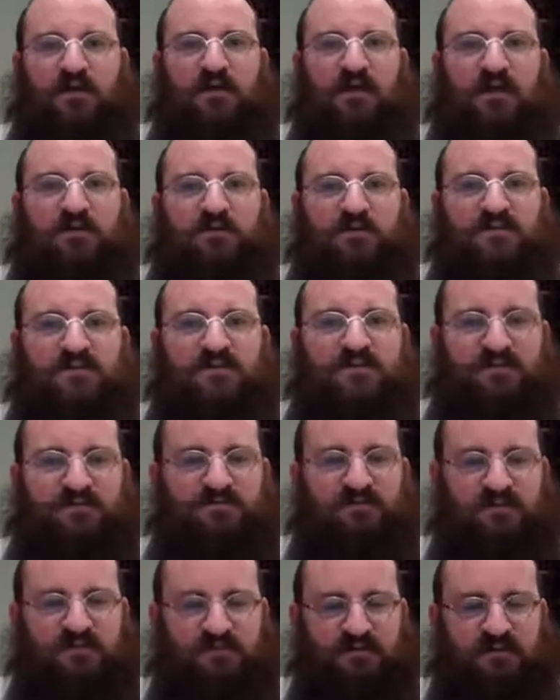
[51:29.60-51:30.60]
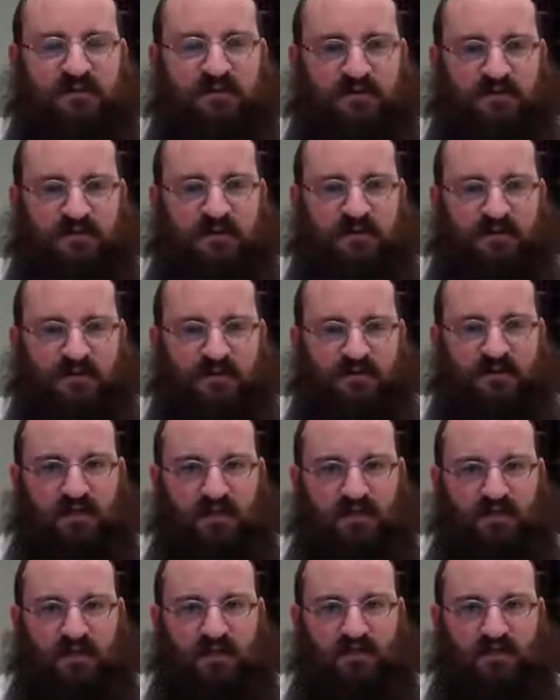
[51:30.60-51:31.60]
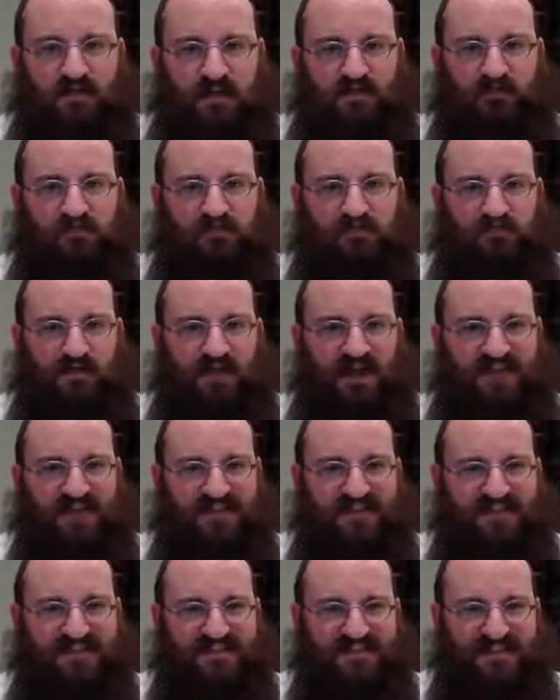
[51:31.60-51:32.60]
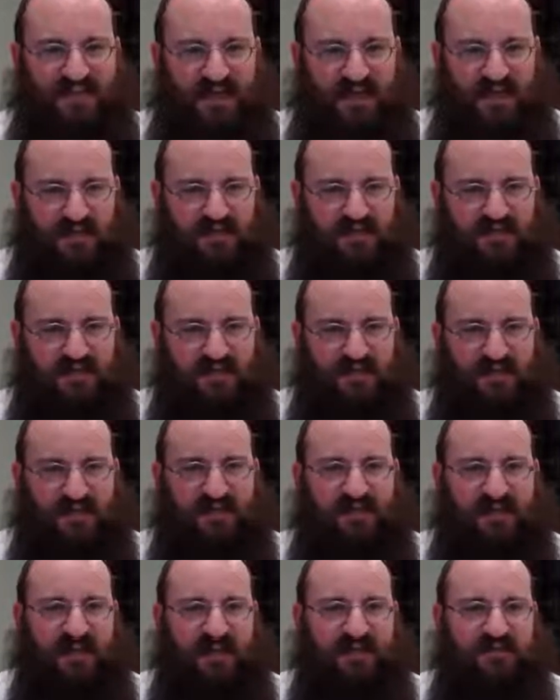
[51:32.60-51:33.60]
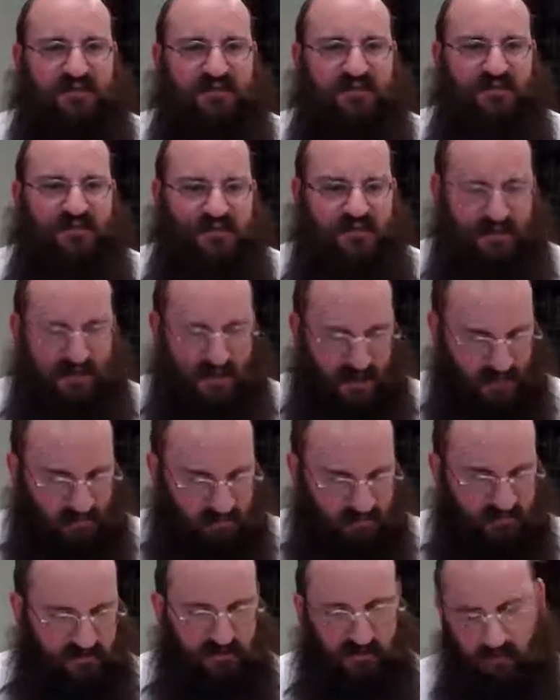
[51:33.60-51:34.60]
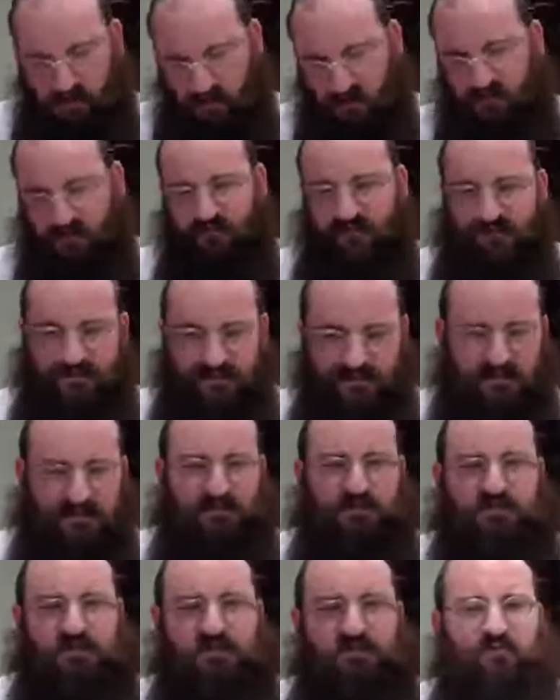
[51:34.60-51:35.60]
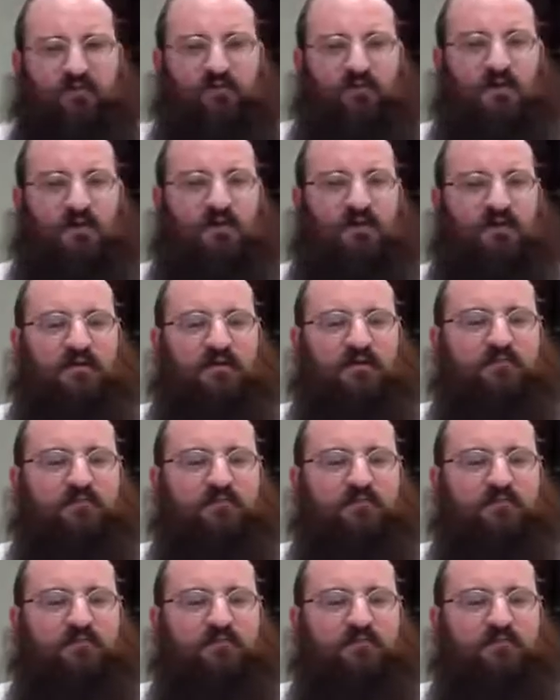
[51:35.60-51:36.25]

And this difference was in the way that the Rebbe Rashab dried his hands and held his hands during the recitation of the bracha.